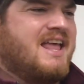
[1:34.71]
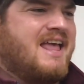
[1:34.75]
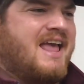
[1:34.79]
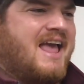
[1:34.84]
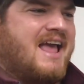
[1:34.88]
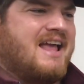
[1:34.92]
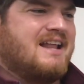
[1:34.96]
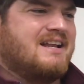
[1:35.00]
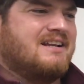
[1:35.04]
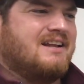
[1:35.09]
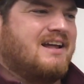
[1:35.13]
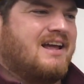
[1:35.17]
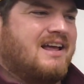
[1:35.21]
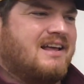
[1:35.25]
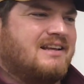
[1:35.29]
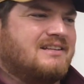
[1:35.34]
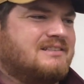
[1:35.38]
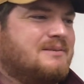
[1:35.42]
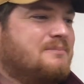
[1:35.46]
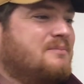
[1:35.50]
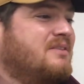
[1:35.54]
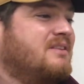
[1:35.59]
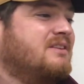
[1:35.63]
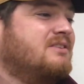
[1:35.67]
and
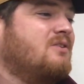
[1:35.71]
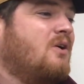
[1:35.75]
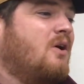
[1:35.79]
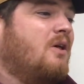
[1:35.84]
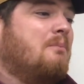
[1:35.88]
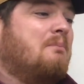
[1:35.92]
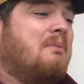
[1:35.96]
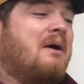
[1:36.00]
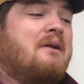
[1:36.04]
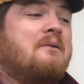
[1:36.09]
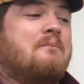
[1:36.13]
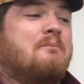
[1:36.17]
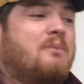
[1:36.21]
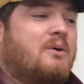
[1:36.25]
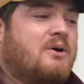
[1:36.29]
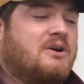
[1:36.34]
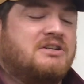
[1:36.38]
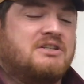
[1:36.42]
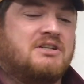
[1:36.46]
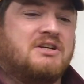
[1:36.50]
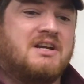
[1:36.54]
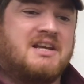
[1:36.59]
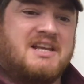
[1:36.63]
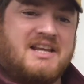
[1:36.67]
something that's called
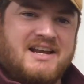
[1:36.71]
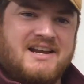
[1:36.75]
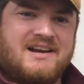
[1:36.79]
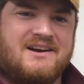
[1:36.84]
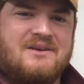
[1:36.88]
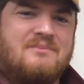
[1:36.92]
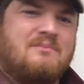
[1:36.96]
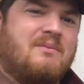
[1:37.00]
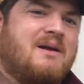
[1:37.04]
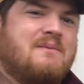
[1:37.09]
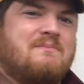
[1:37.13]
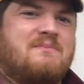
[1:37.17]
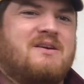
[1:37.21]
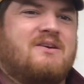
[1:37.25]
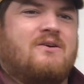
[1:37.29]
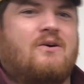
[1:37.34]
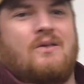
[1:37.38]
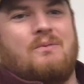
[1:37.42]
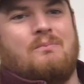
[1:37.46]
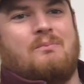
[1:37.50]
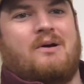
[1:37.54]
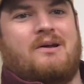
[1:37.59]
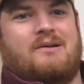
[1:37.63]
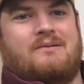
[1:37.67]
buttonbush here might be
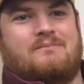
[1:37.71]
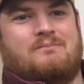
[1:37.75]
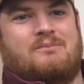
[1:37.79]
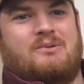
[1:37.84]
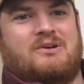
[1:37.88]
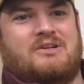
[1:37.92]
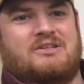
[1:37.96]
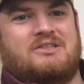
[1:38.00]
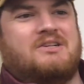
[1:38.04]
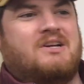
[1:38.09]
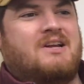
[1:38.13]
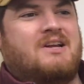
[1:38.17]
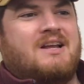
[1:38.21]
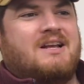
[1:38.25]
called buttonbush,